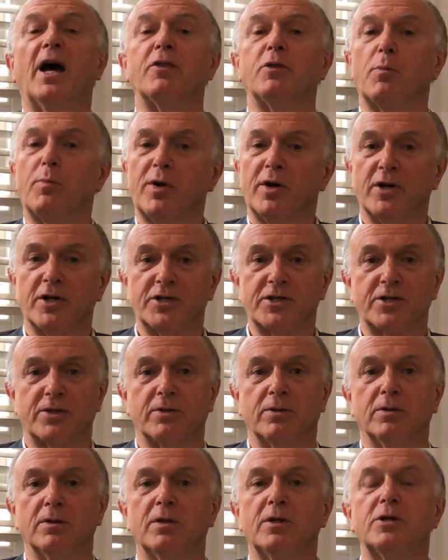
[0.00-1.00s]
and the
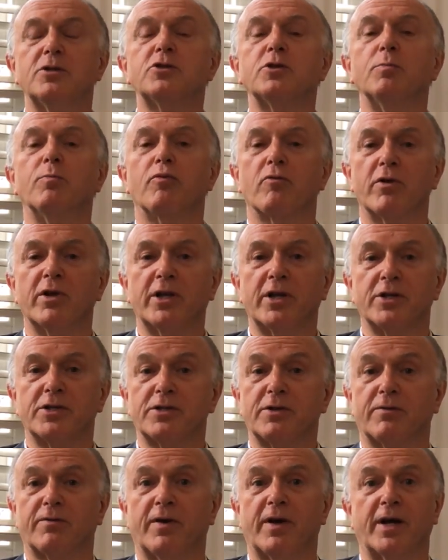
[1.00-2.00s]
personal to
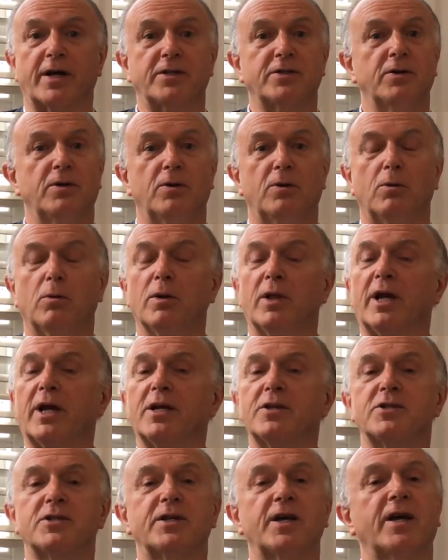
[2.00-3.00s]
brilliant effect. All I
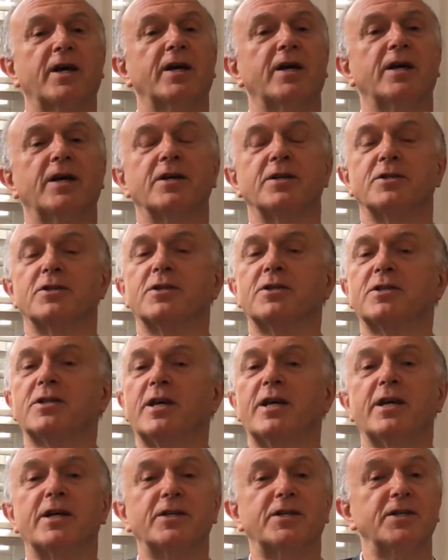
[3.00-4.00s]
can say is
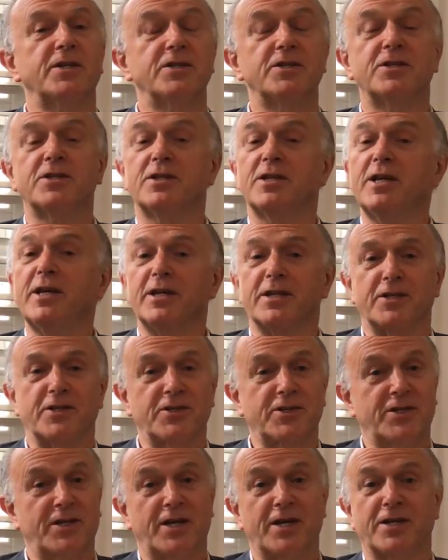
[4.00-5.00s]
see it, see it,
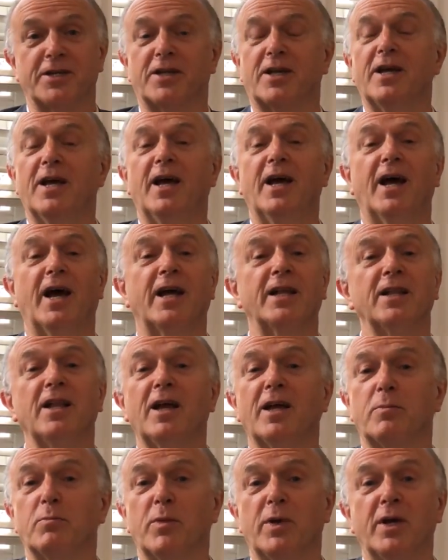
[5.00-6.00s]
see it, and
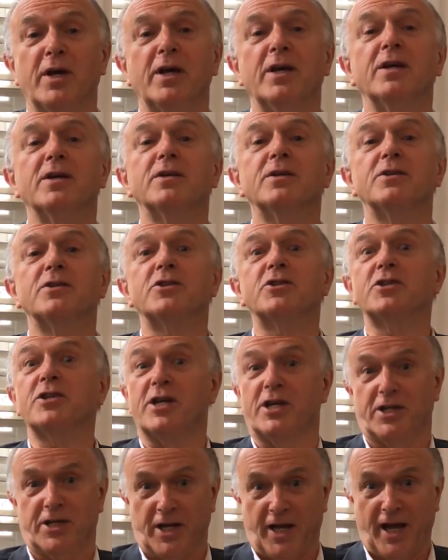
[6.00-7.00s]
like me,
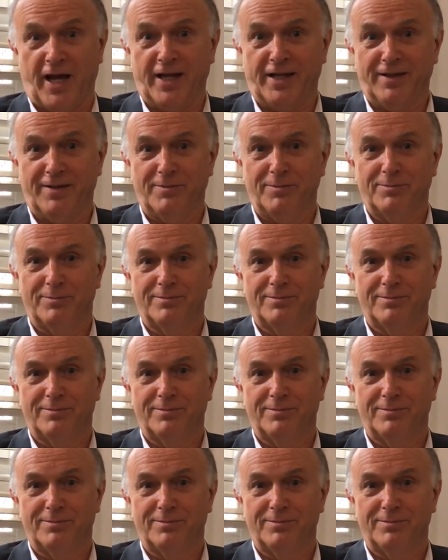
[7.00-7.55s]
see it again.